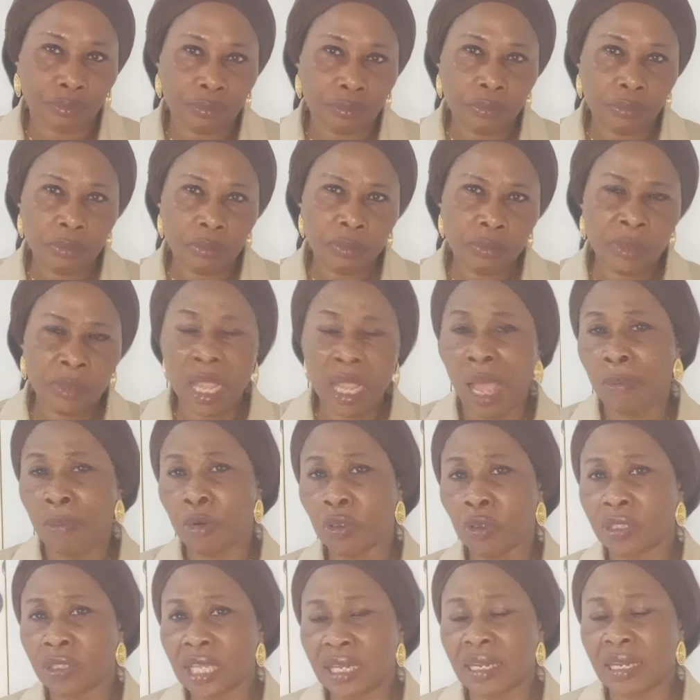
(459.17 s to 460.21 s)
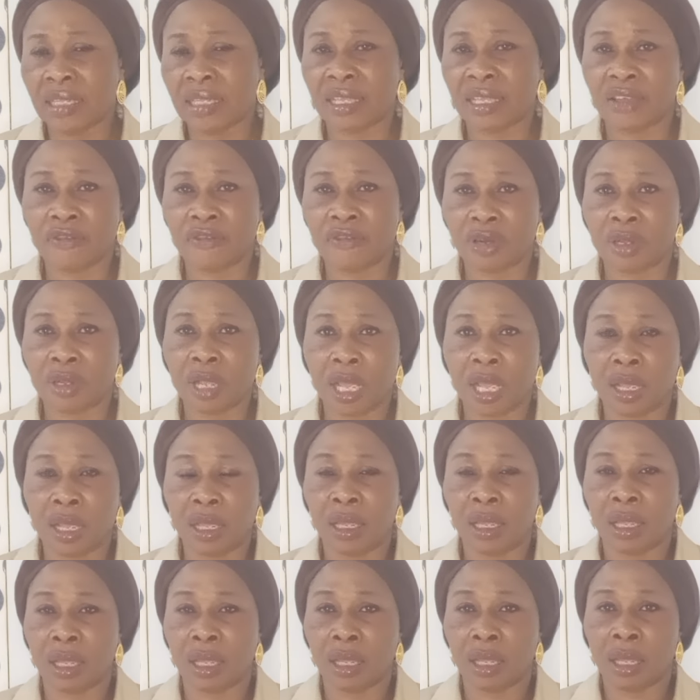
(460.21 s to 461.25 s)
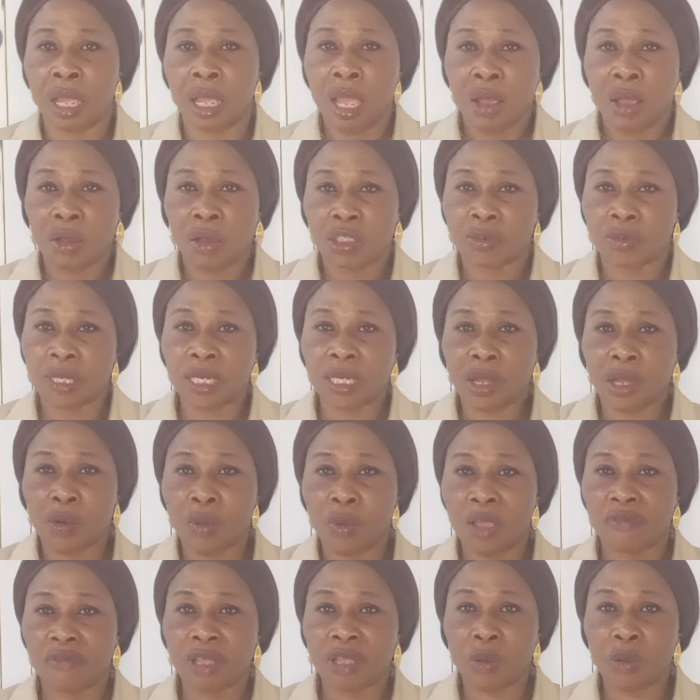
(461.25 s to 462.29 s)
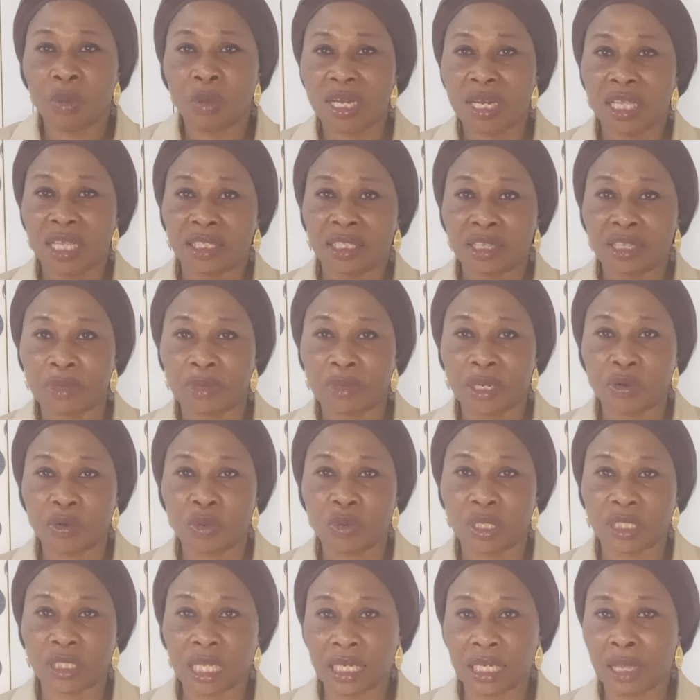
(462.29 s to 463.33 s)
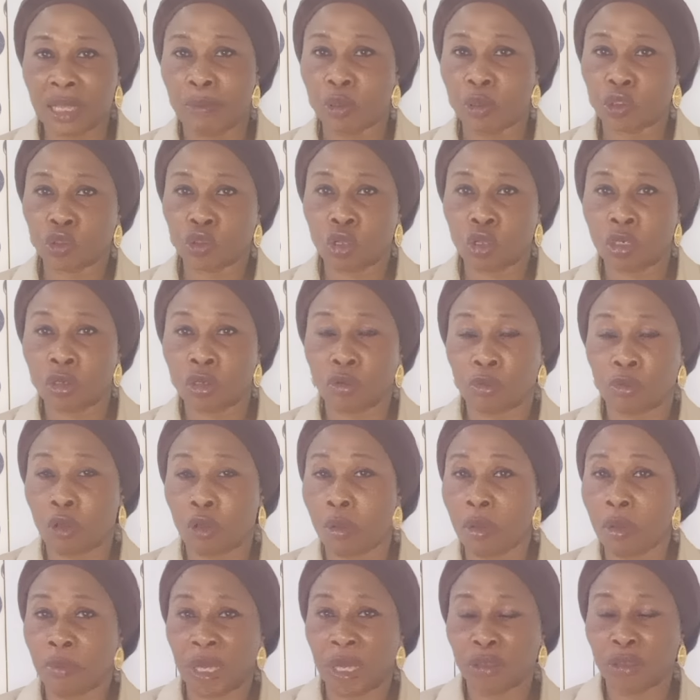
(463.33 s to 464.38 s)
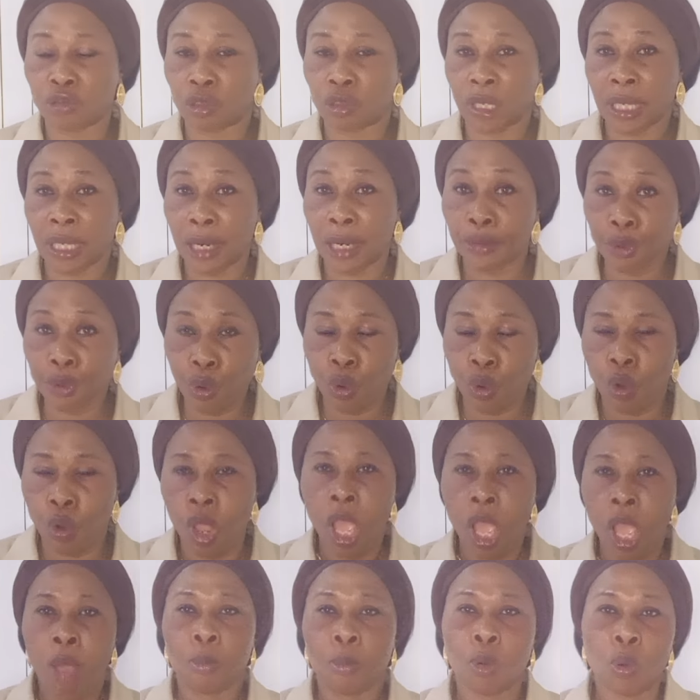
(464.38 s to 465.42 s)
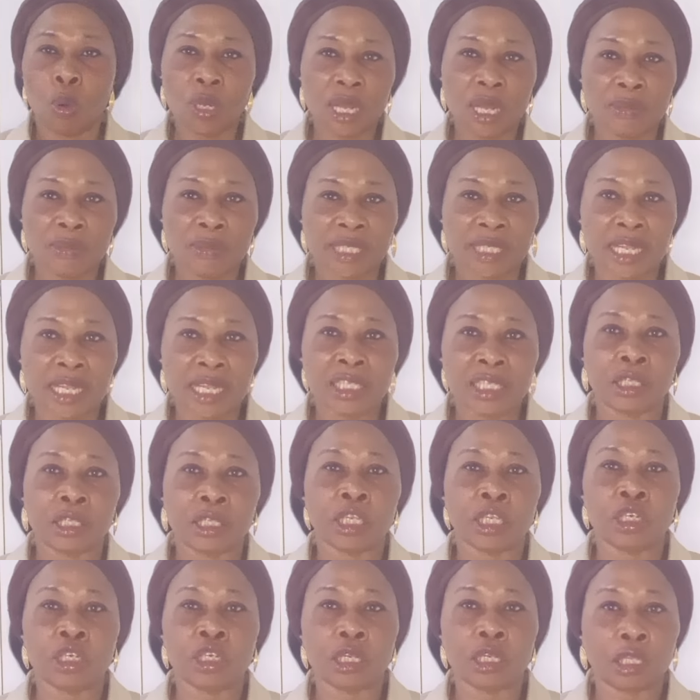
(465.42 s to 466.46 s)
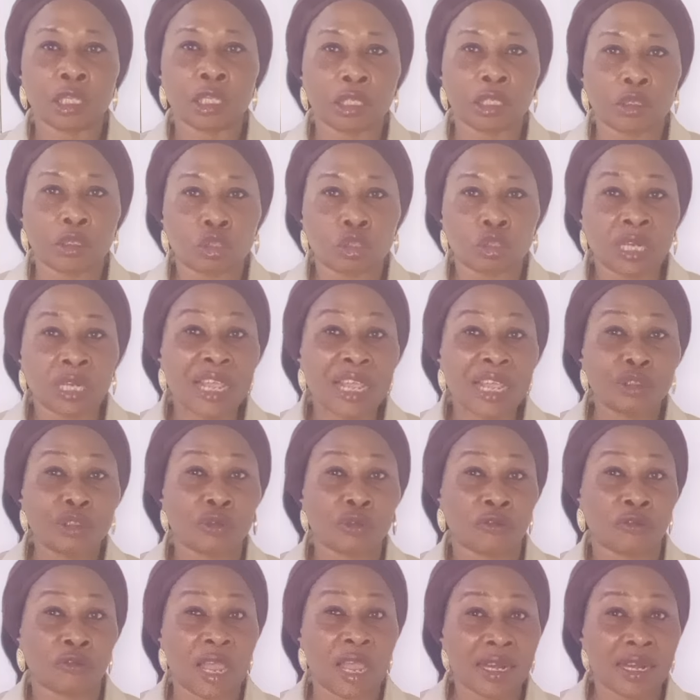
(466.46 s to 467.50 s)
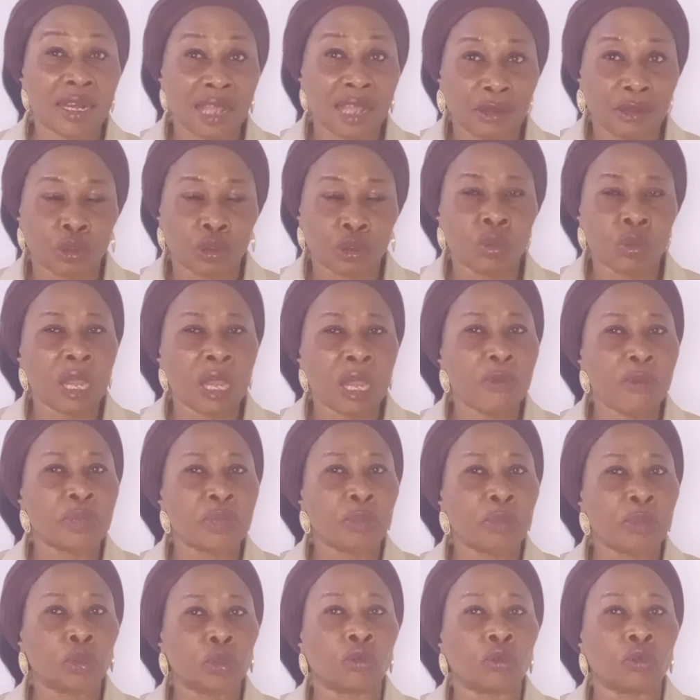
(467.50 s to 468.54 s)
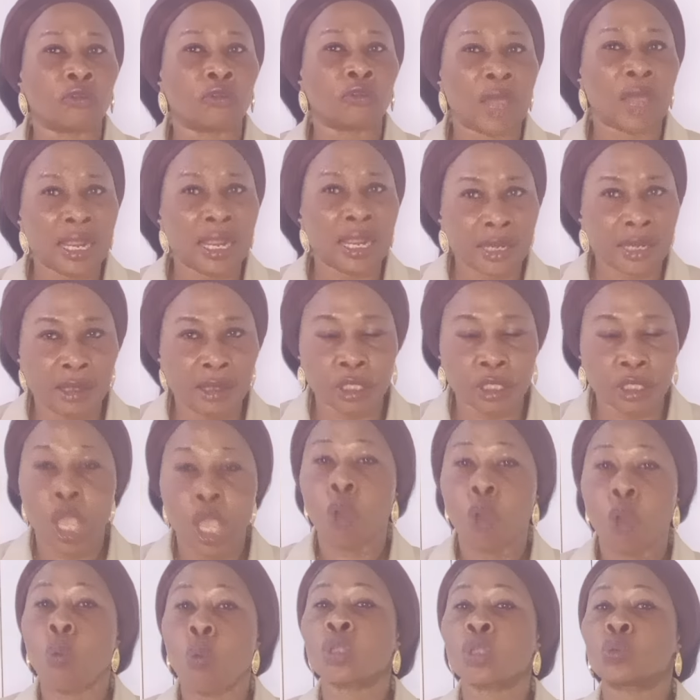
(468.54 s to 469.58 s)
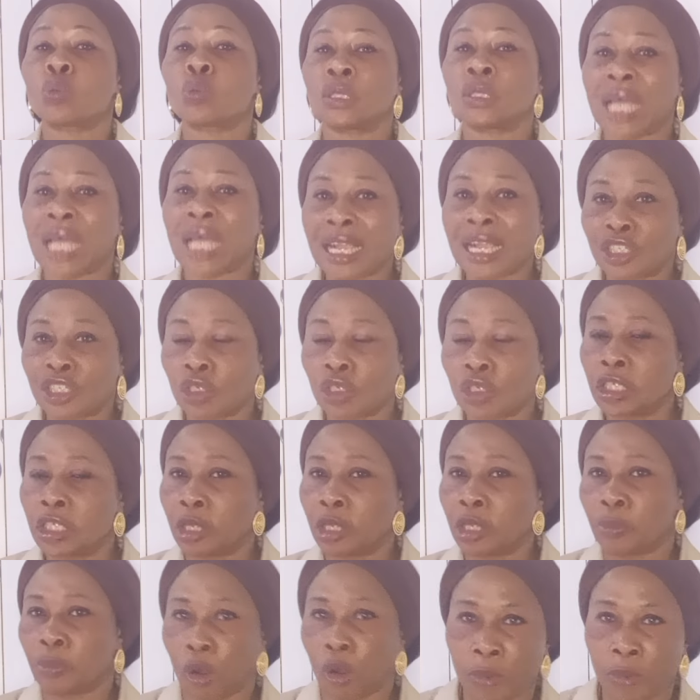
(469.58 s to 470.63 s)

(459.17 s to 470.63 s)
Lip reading: I'm not saying that every husband and wife that when they're separate ways that they must end up coming back together. No. But what I'm saying is that in the trying to find out, you'll now be able to find out what was actually the problem.